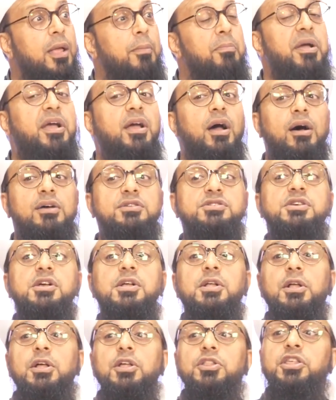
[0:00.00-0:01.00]
Because
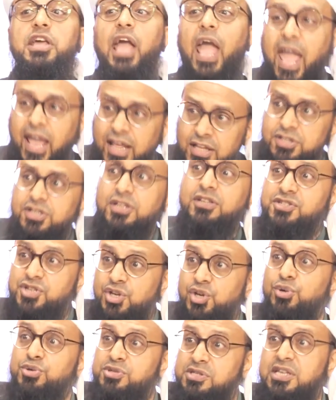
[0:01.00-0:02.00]
the angels
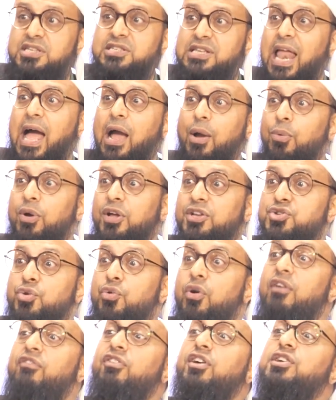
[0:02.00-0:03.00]
use this language.
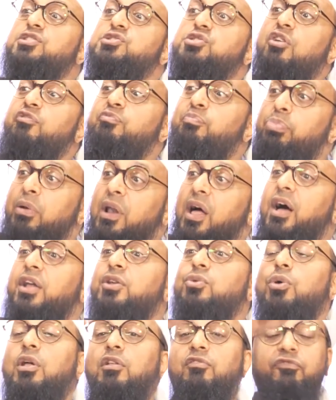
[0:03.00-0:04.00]
Rivers of
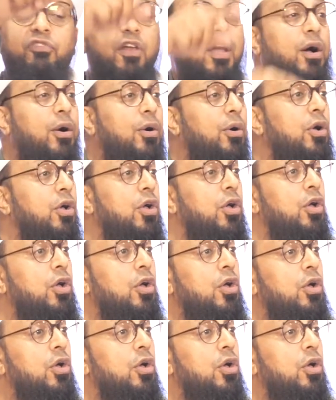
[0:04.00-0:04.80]
blood will flow.